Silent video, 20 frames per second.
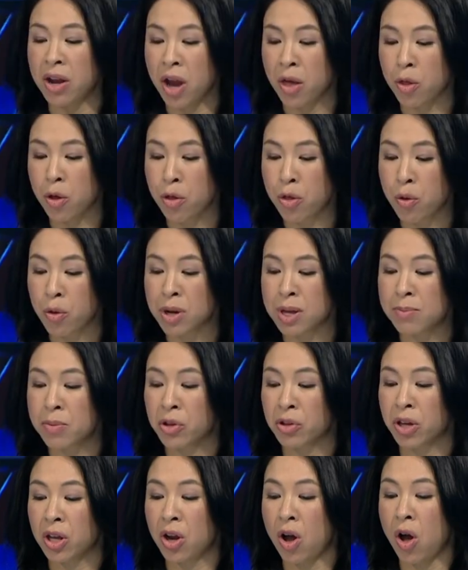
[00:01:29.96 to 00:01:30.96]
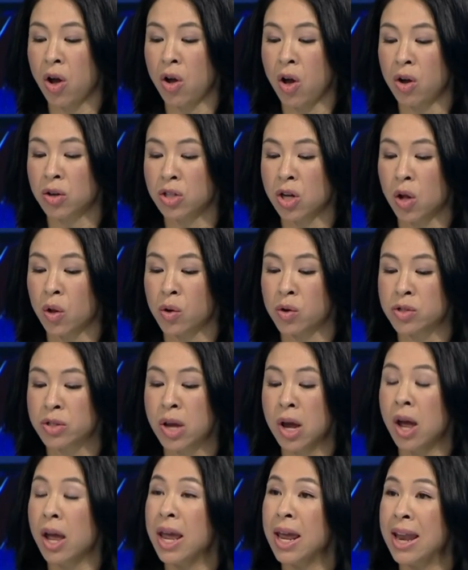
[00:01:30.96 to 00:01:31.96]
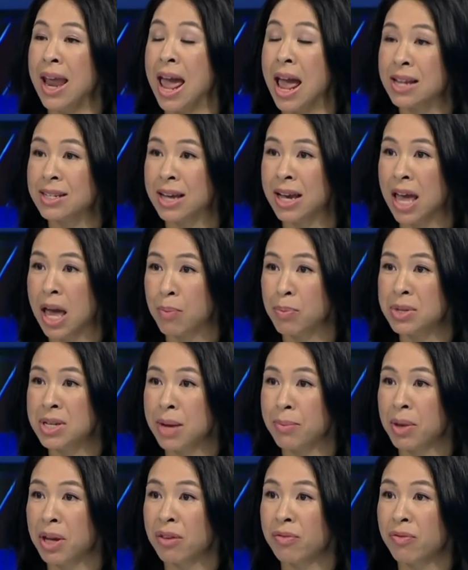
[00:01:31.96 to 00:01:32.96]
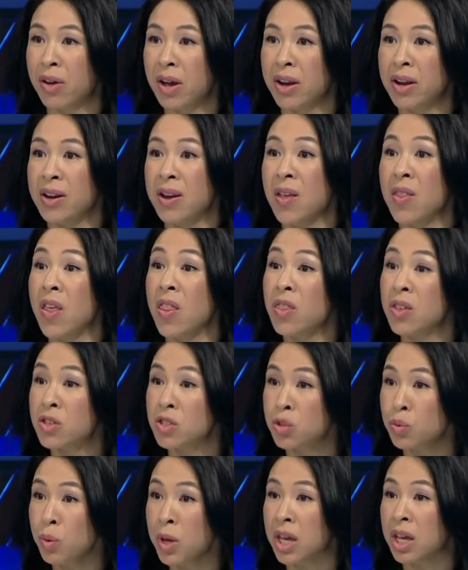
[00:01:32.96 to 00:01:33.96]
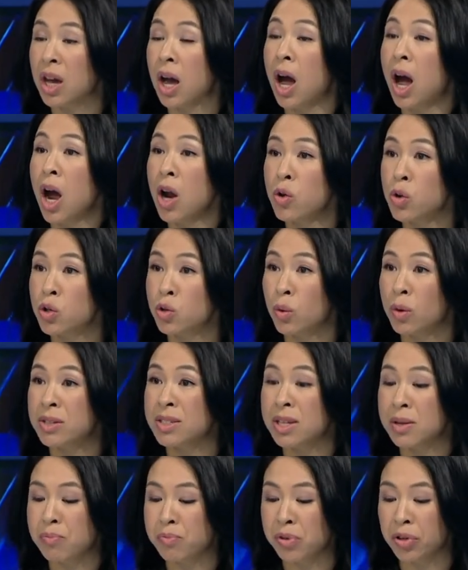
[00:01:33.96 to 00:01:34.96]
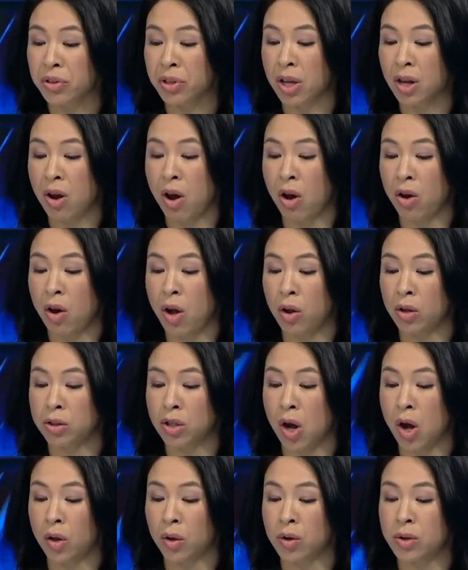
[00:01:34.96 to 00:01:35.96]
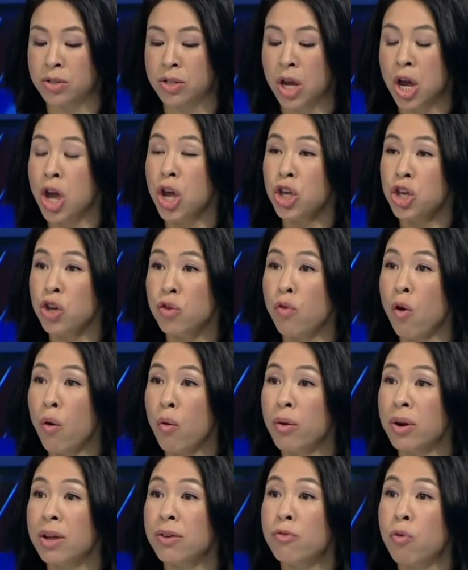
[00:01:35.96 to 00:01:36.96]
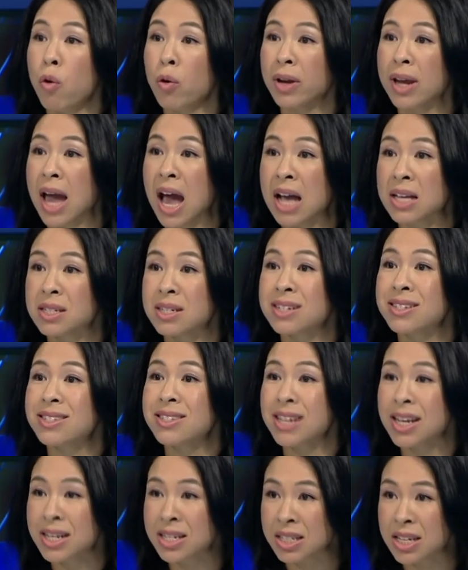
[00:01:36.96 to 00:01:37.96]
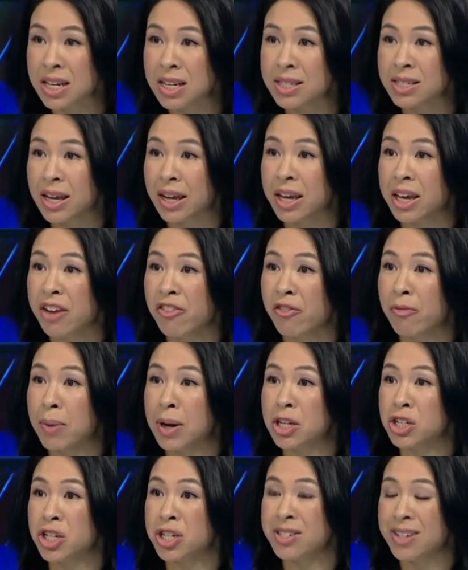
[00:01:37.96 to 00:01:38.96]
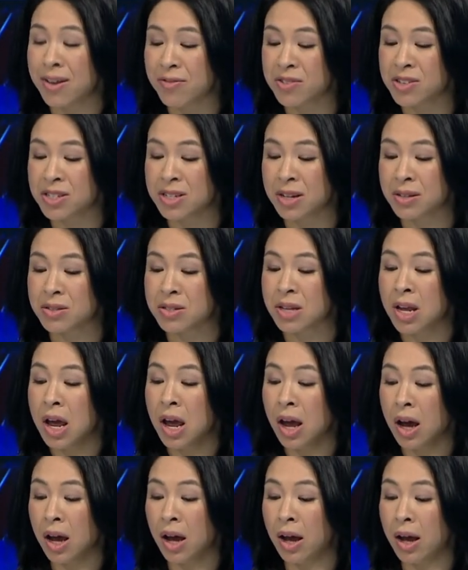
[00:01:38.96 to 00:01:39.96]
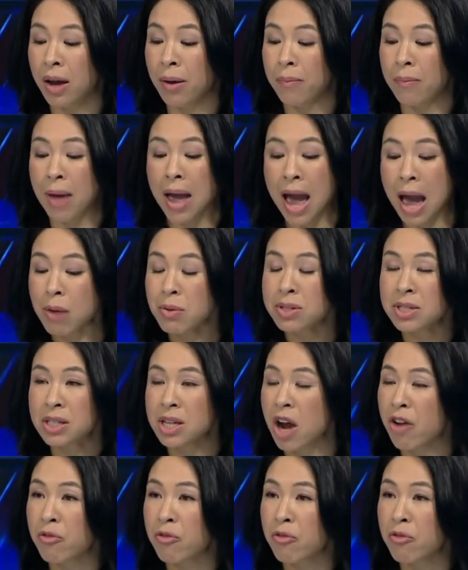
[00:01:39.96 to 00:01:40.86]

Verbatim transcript: another 30 billion Hong Kong dollars yes. in anti-epidemic fund, mm. and then this week, 120 billion Hong Kong dollars. Mm. You've already forecast six consecutive budget deficits. Um, how is the